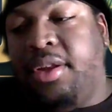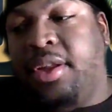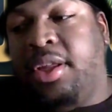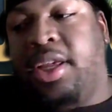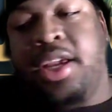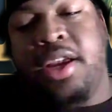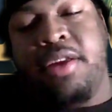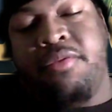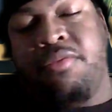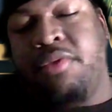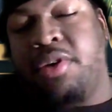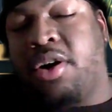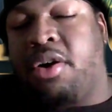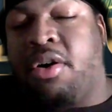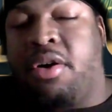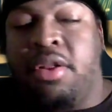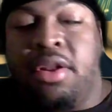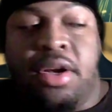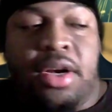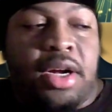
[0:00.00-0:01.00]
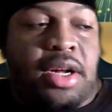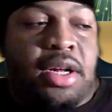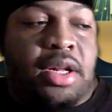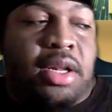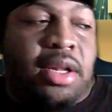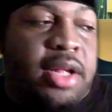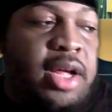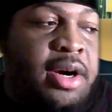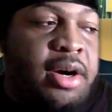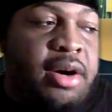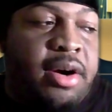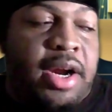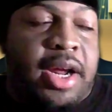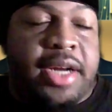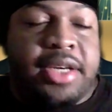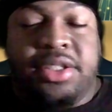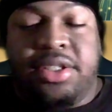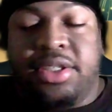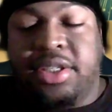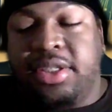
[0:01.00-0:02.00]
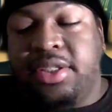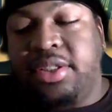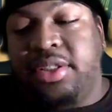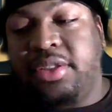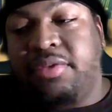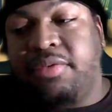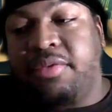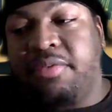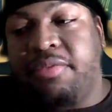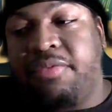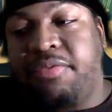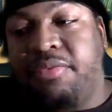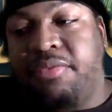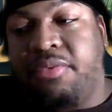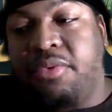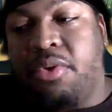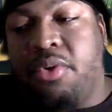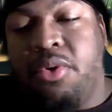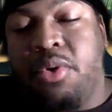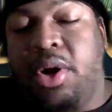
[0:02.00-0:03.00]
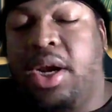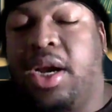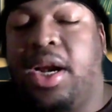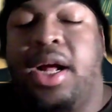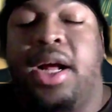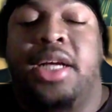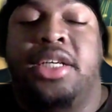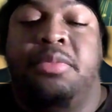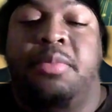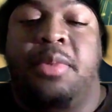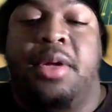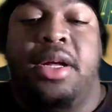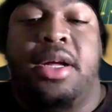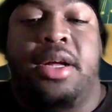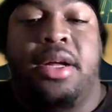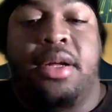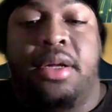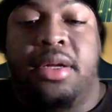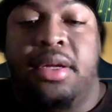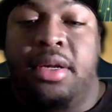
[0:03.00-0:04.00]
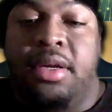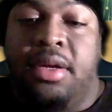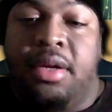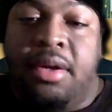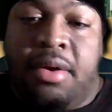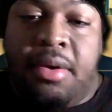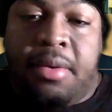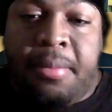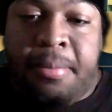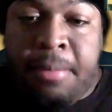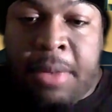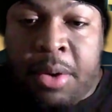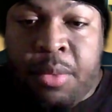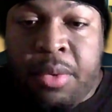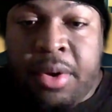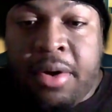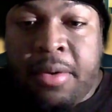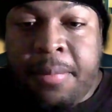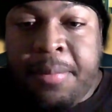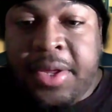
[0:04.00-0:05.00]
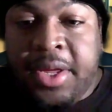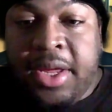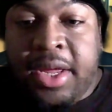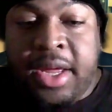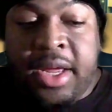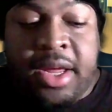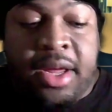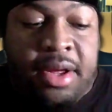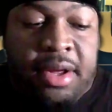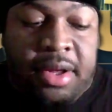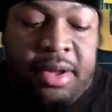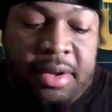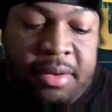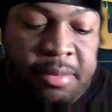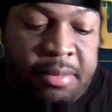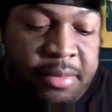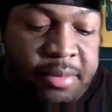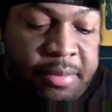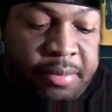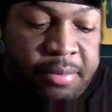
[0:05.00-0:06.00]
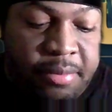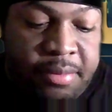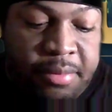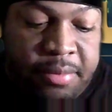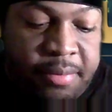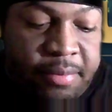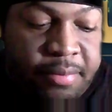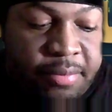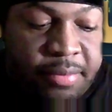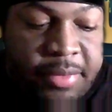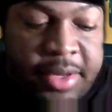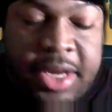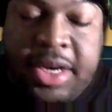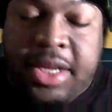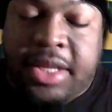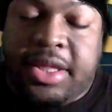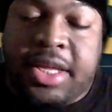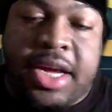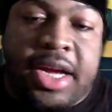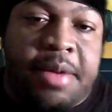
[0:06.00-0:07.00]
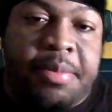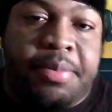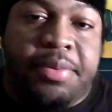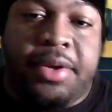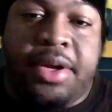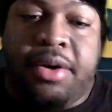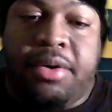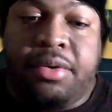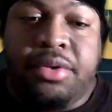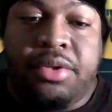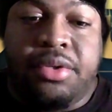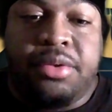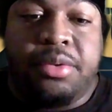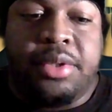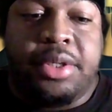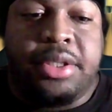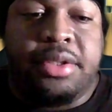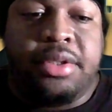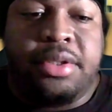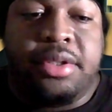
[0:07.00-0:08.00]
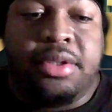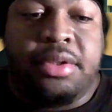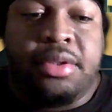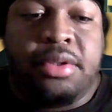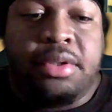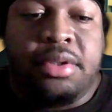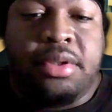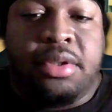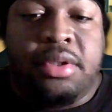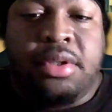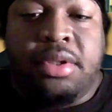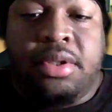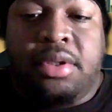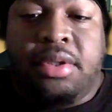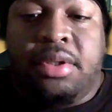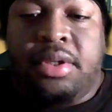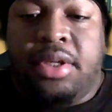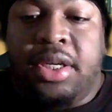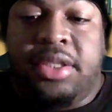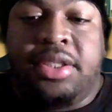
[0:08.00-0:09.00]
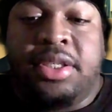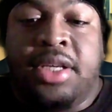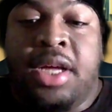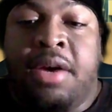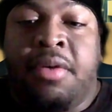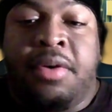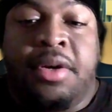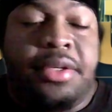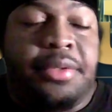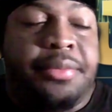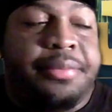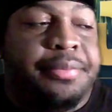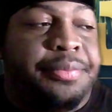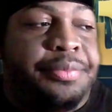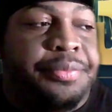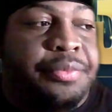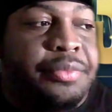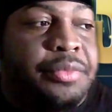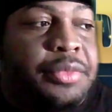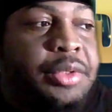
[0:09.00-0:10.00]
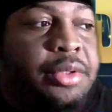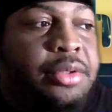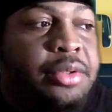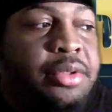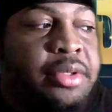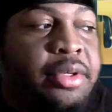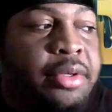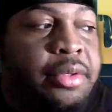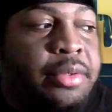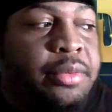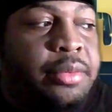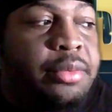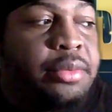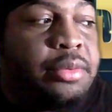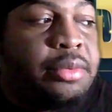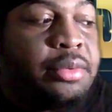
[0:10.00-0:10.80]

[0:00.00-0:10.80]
Get rid of all of the clutter and just organize my my well being, anything I plan on doing, etc. So,